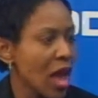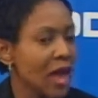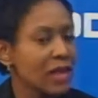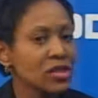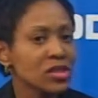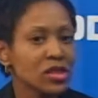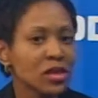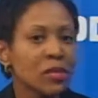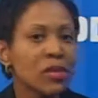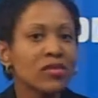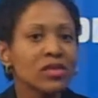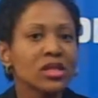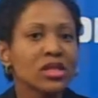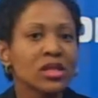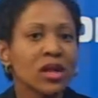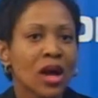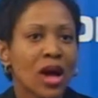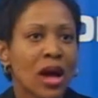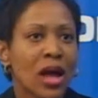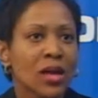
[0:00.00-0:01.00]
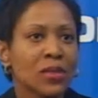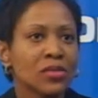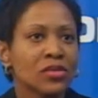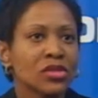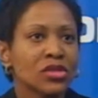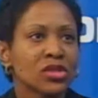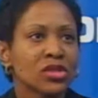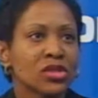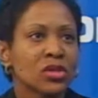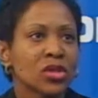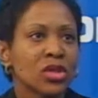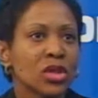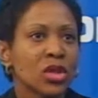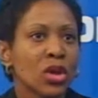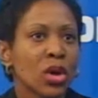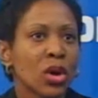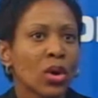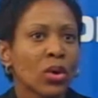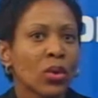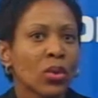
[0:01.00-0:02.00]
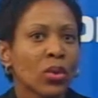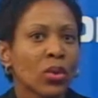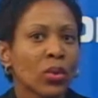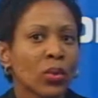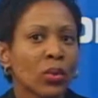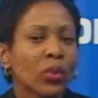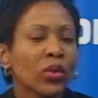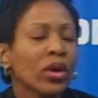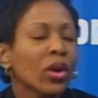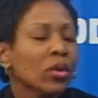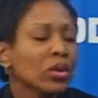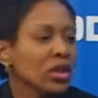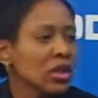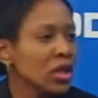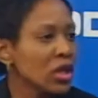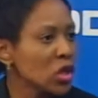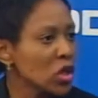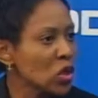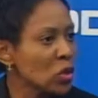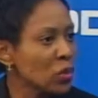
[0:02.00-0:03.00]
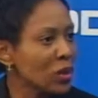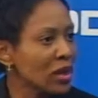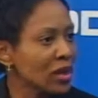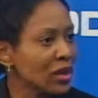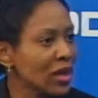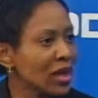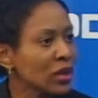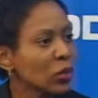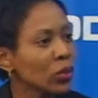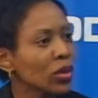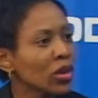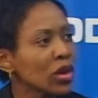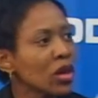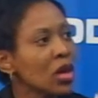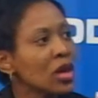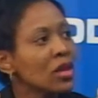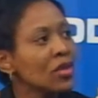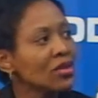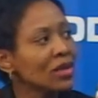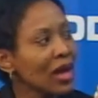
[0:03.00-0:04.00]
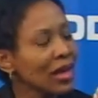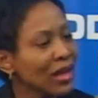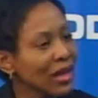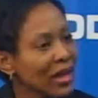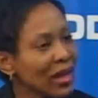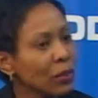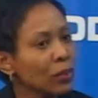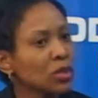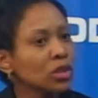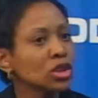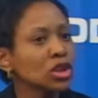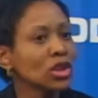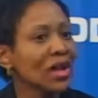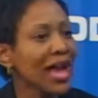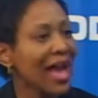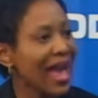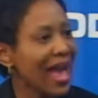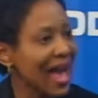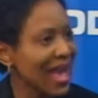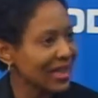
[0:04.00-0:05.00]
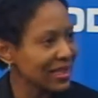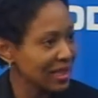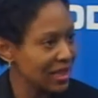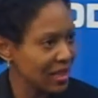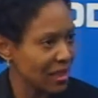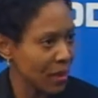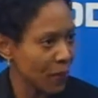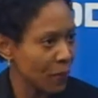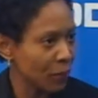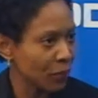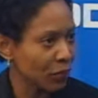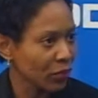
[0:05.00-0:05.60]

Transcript: And some of the times, you know, we're only human and we're not able to handle them.